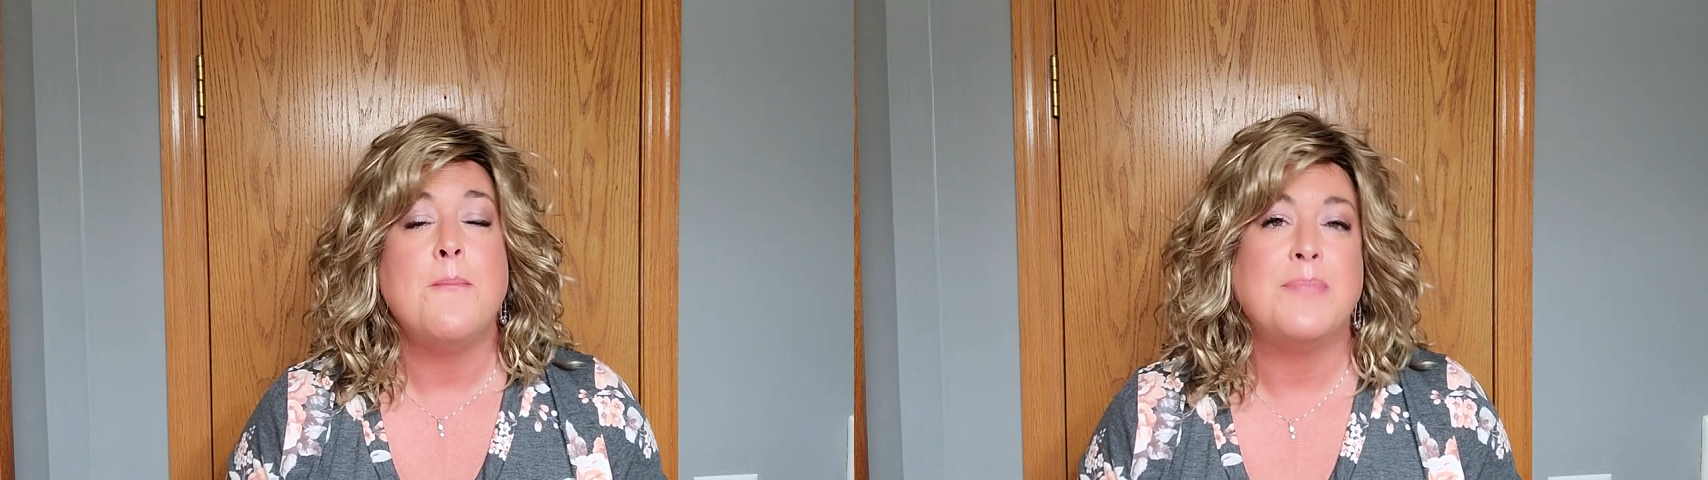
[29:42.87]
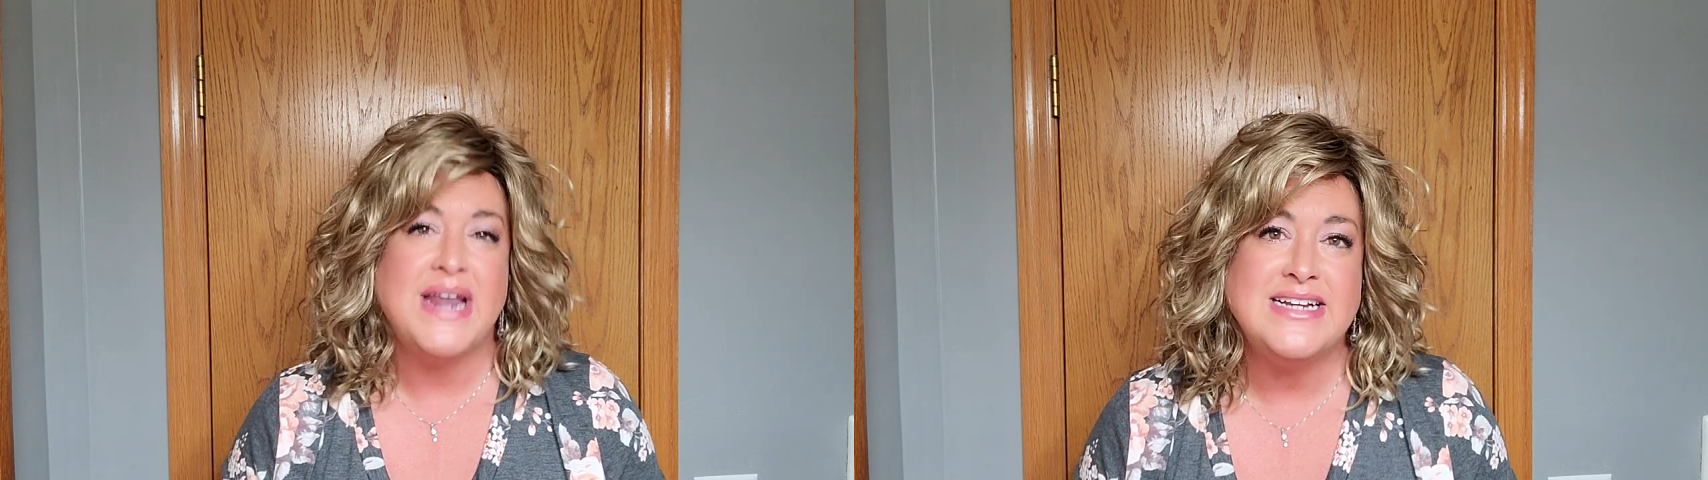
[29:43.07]

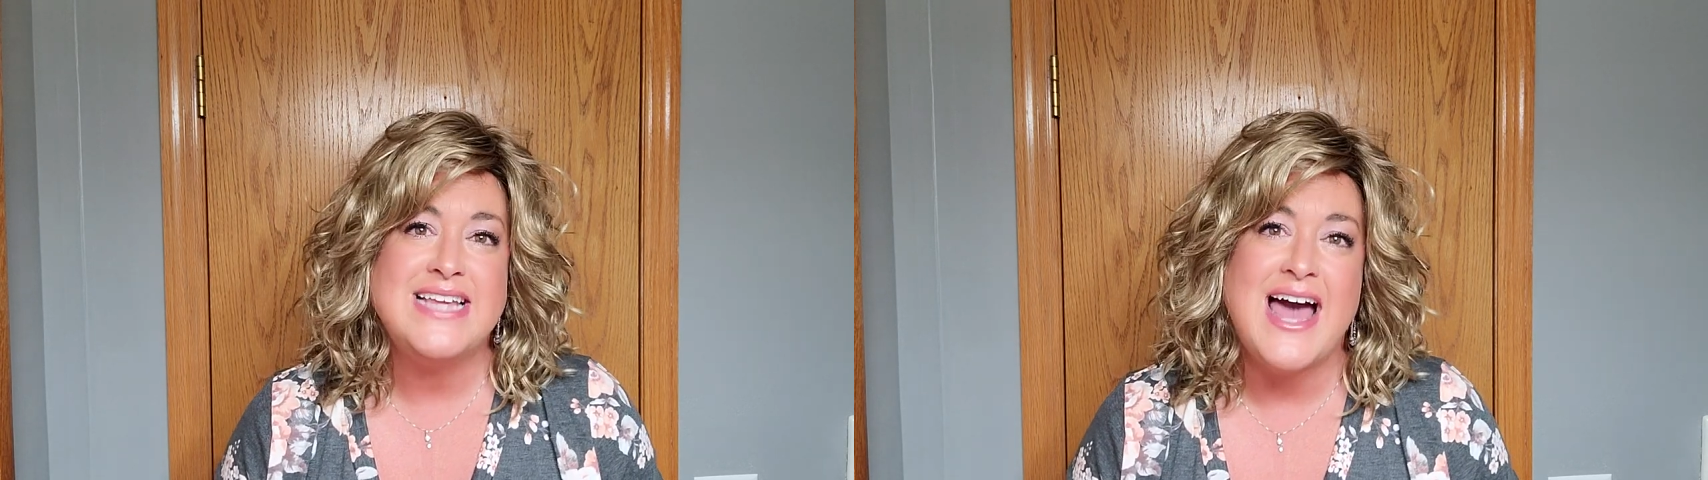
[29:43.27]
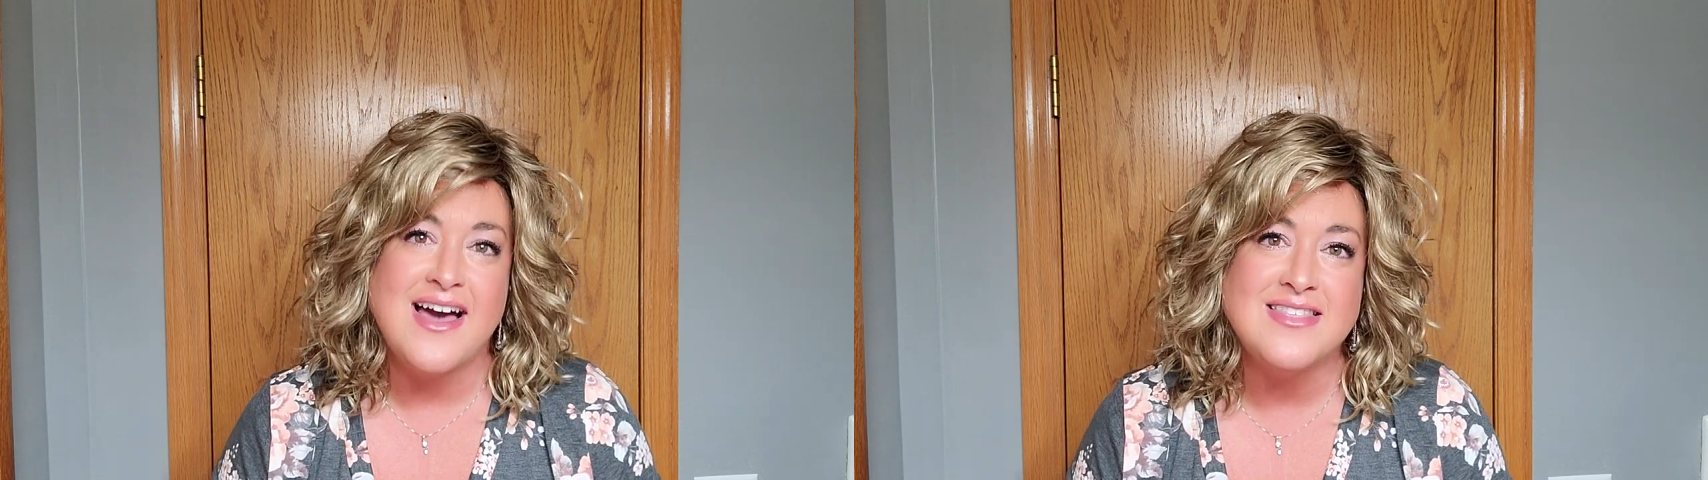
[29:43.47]
but I
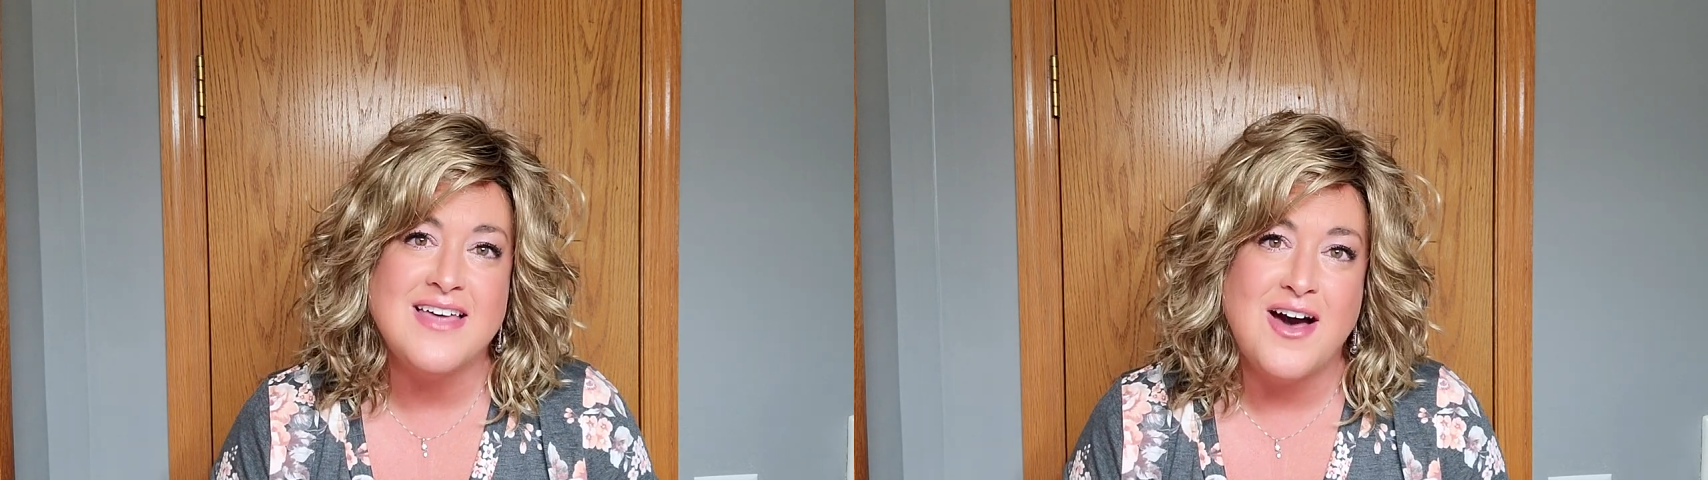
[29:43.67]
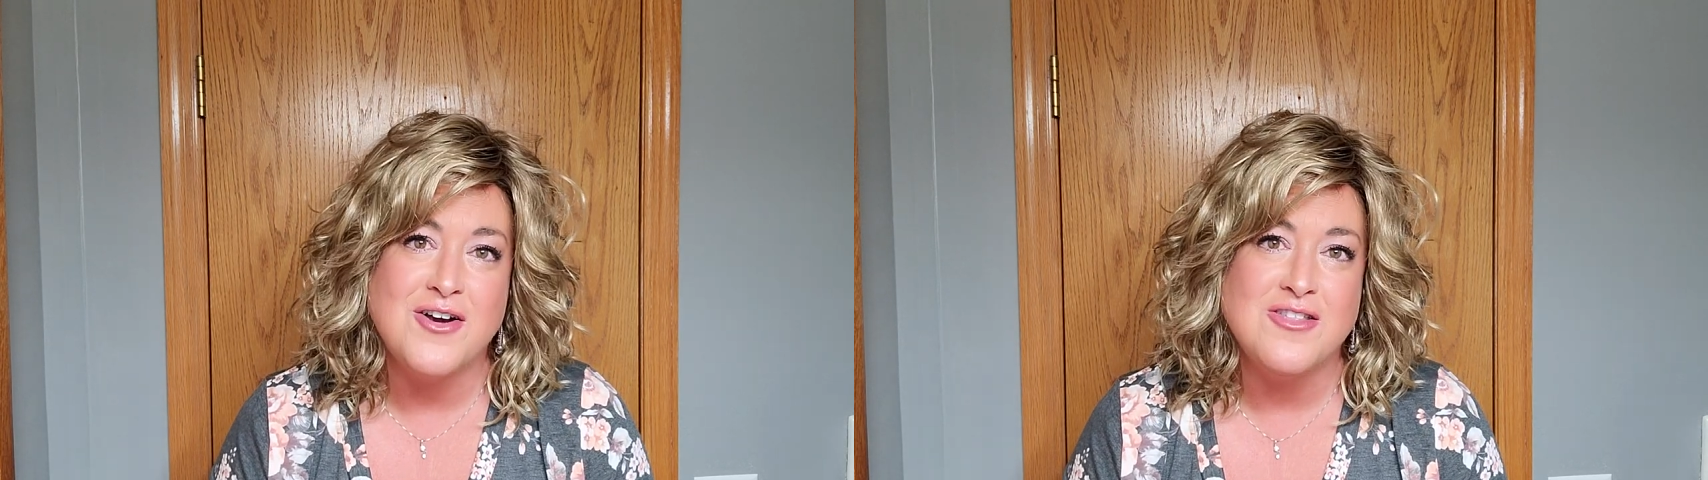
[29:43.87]
tacked the
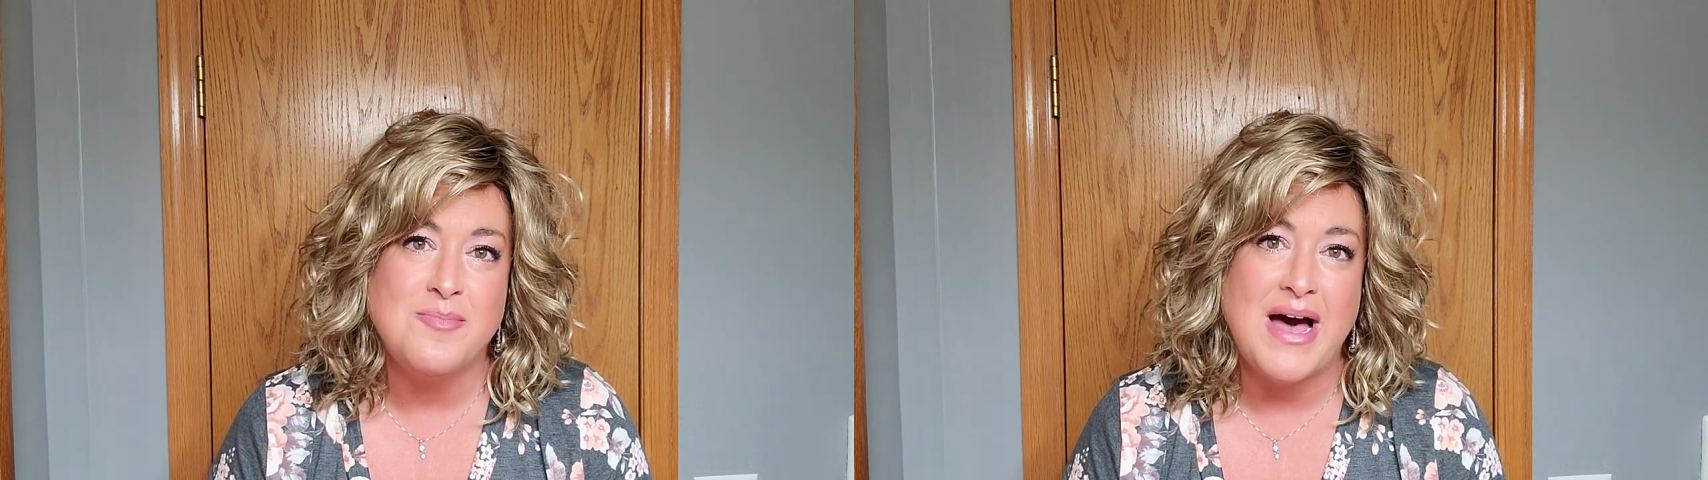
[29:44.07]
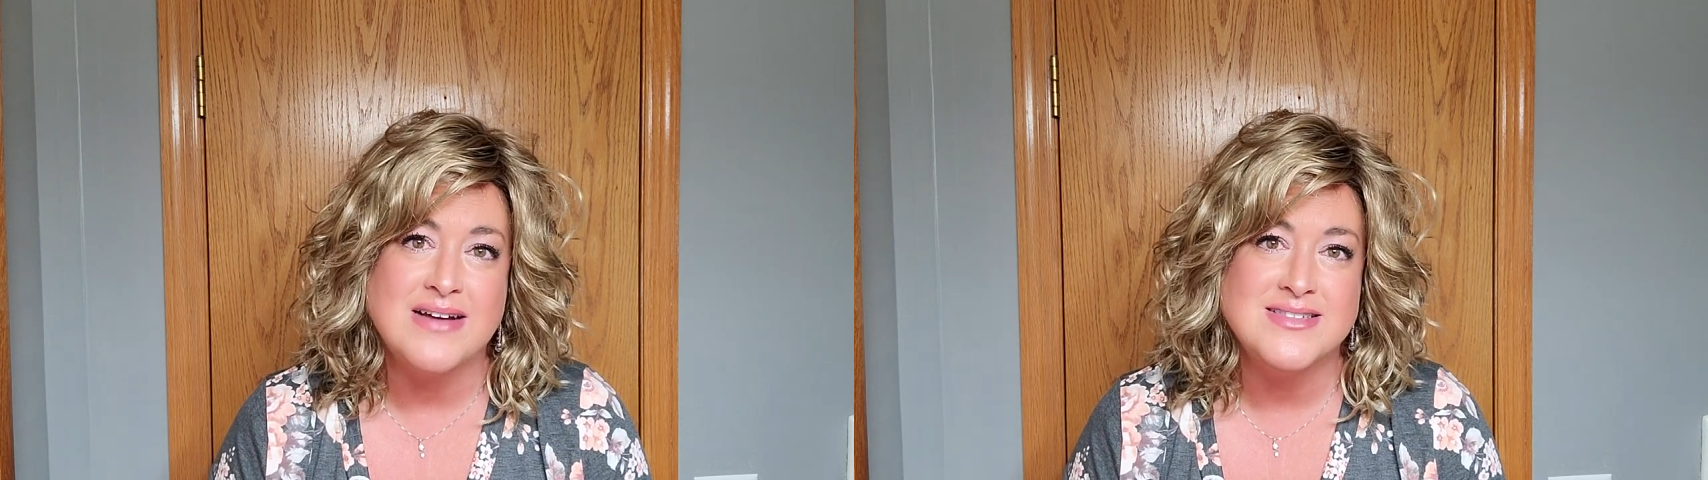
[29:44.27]
out of the
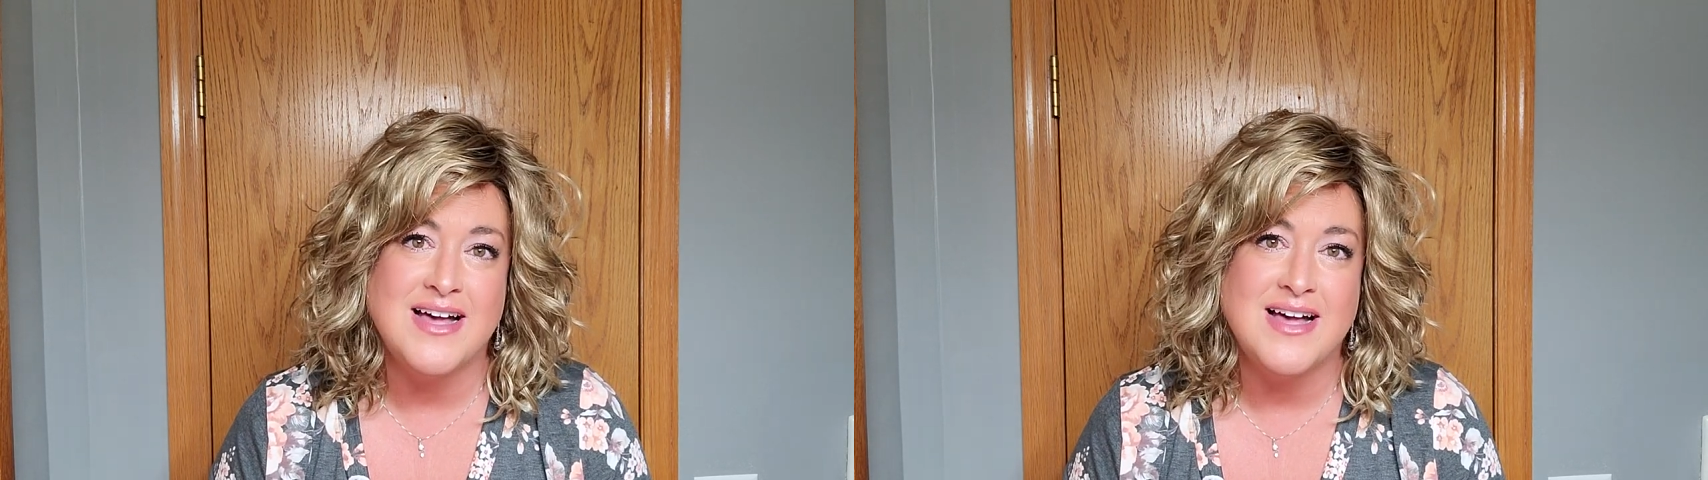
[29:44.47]
box